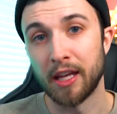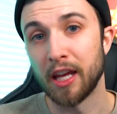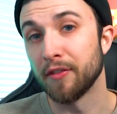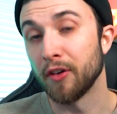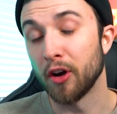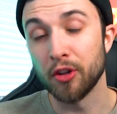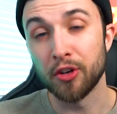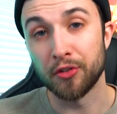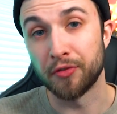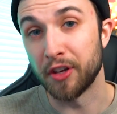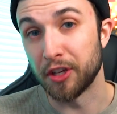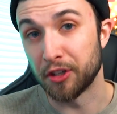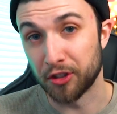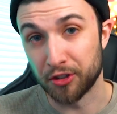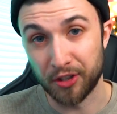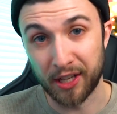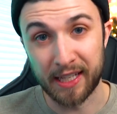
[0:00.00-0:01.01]
They have other
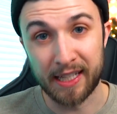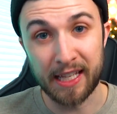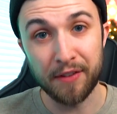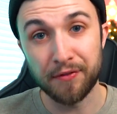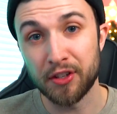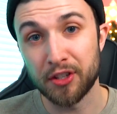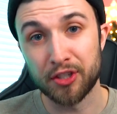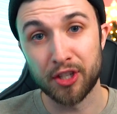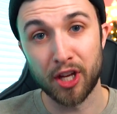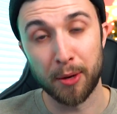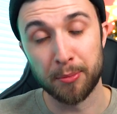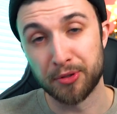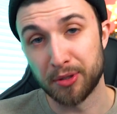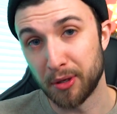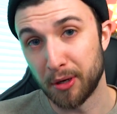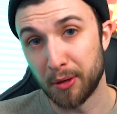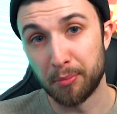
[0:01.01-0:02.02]
features like gifted
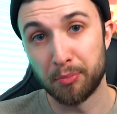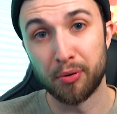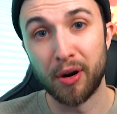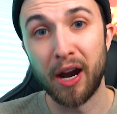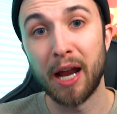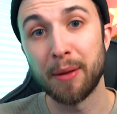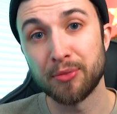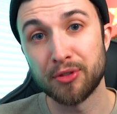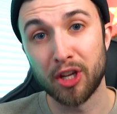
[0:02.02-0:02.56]
subs, Prime